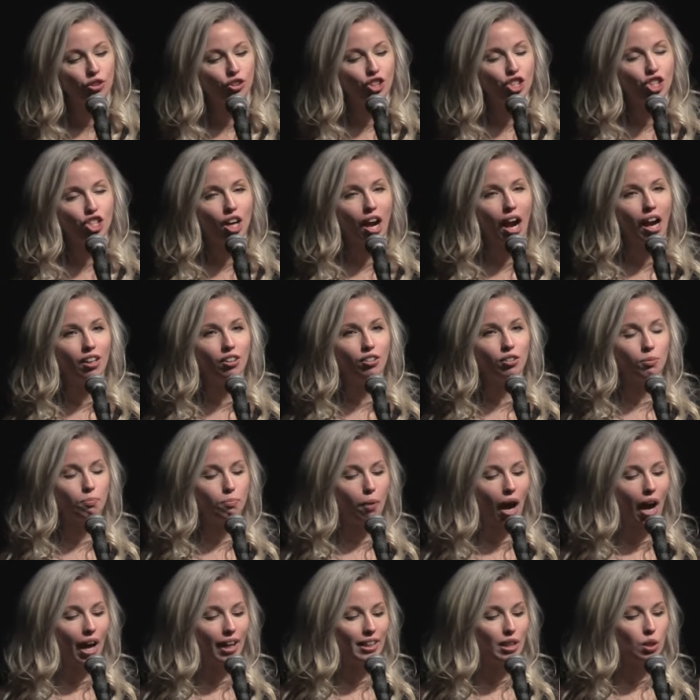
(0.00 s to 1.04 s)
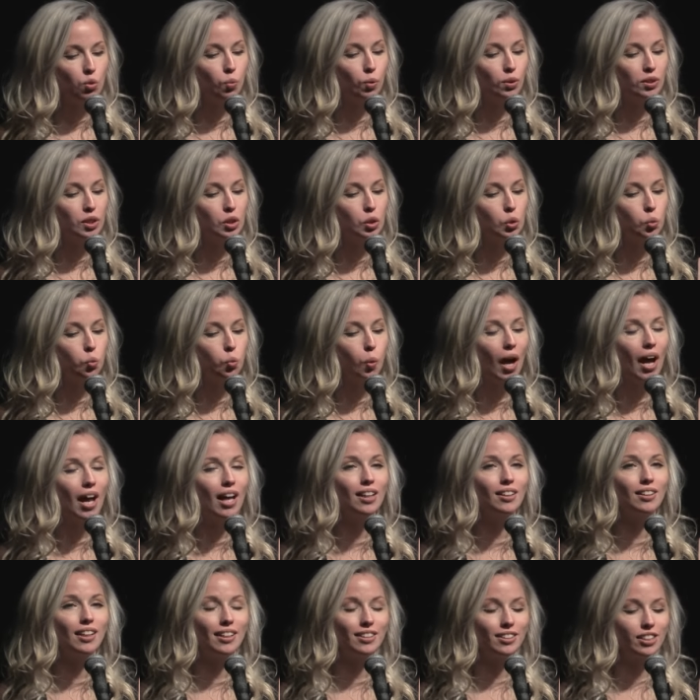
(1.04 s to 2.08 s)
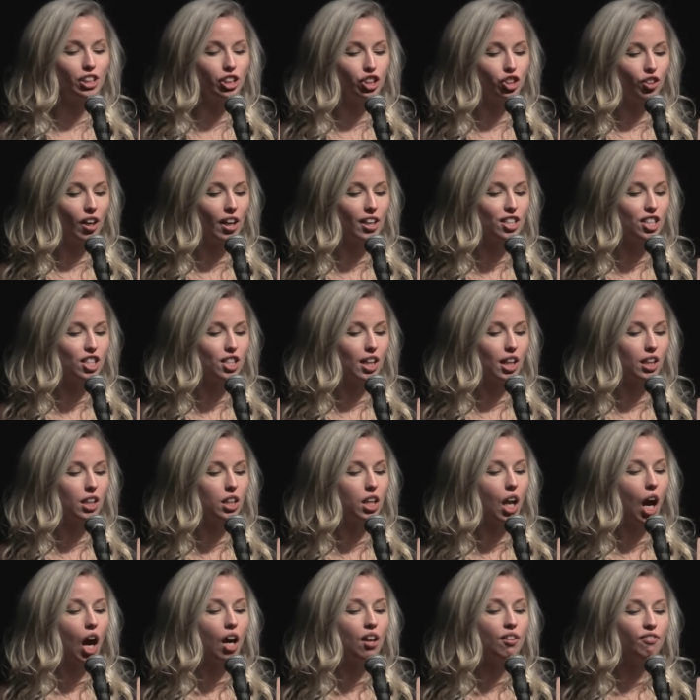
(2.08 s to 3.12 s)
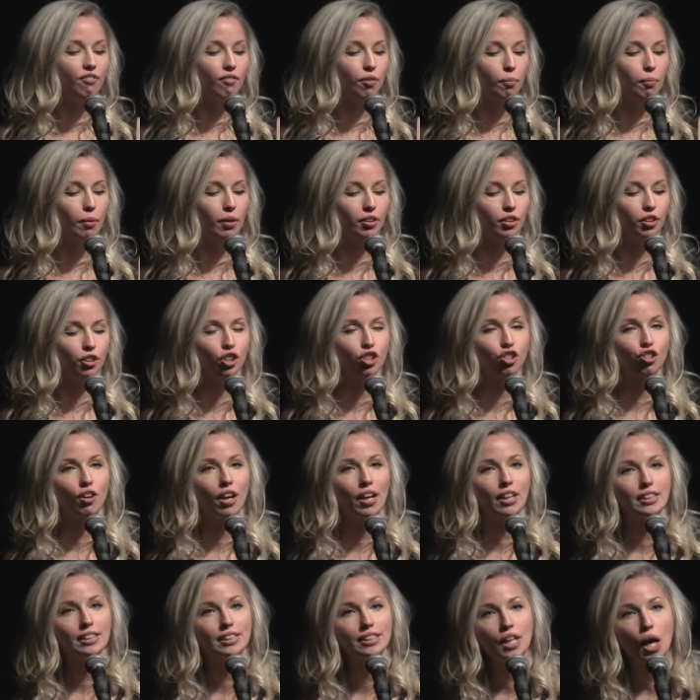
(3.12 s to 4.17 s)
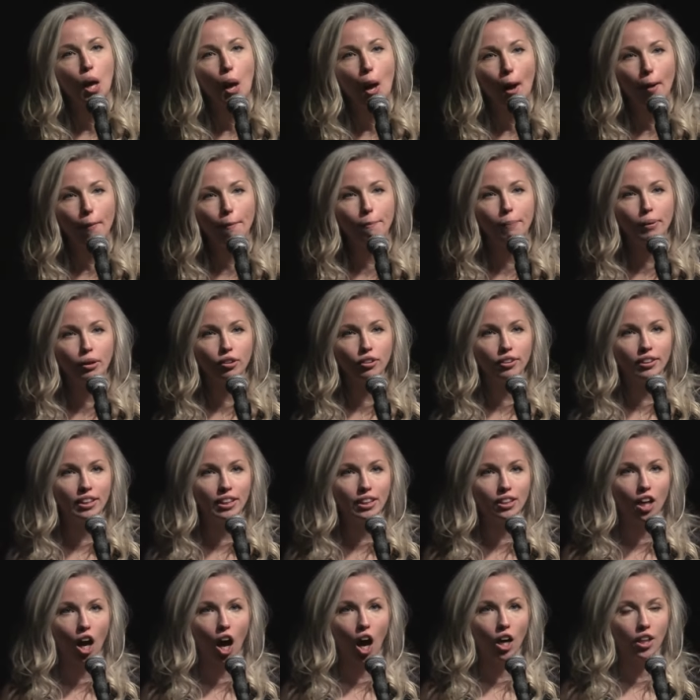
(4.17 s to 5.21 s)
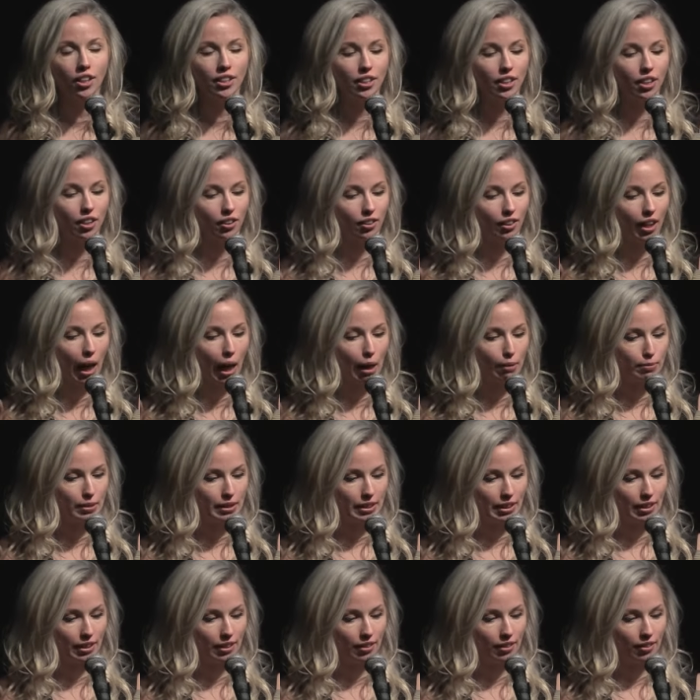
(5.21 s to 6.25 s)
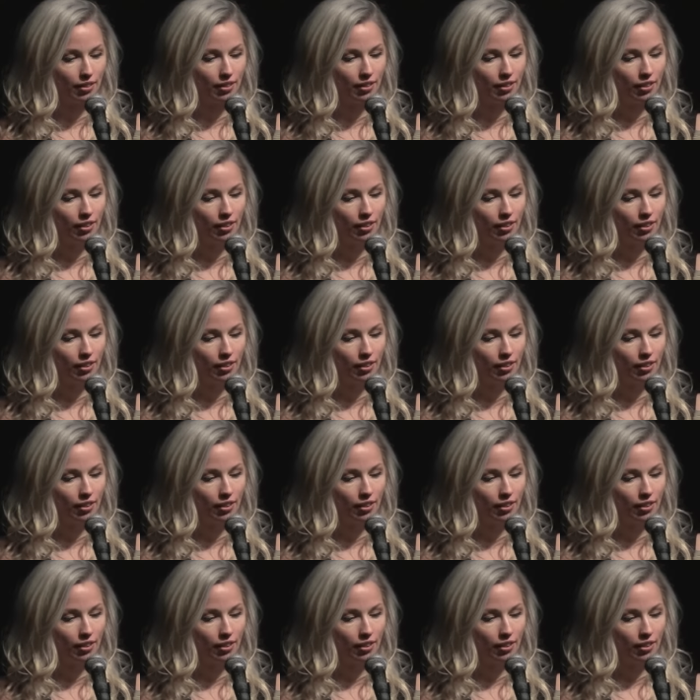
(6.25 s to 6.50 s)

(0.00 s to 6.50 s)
your child body will swell and stretch like an unfamiliar dress, a building uncollapsing.